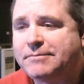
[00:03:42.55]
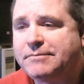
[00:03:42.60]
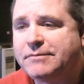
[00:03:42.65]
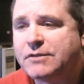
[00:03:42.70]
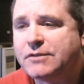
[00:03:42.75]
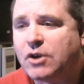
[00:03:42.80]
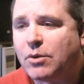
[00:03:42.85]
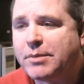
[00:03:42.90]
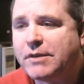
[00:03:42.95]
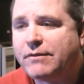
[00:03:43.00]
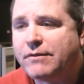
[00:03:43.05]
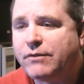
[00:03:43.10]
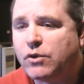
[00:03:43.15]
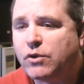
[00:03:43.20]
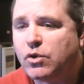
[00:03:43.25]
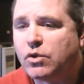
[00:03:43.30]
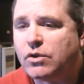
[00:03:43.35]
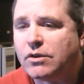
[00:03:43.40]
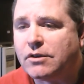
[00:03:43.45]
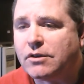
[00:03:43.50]
Don't be
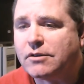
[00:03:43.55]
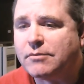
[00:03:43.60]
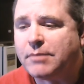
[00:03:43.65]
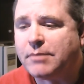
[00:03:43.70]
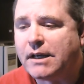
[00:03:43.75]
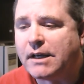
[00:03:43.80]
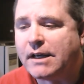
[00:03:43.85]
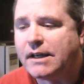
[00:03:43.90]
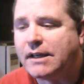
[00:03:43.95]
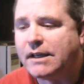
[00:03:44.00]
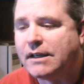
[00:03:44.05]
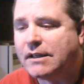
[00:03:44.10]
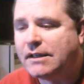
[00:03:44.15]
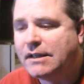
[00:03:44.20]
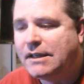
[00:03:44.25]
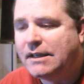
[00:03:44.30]
fooled by